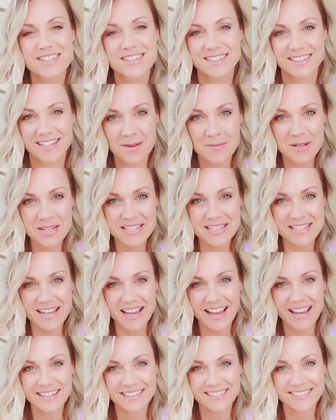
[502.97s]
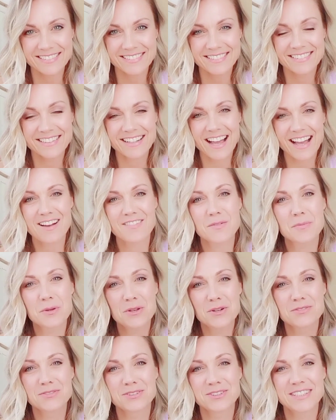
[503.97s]
Namaste. Have a
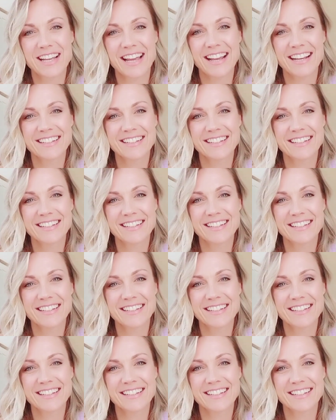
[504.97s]
beautiful day.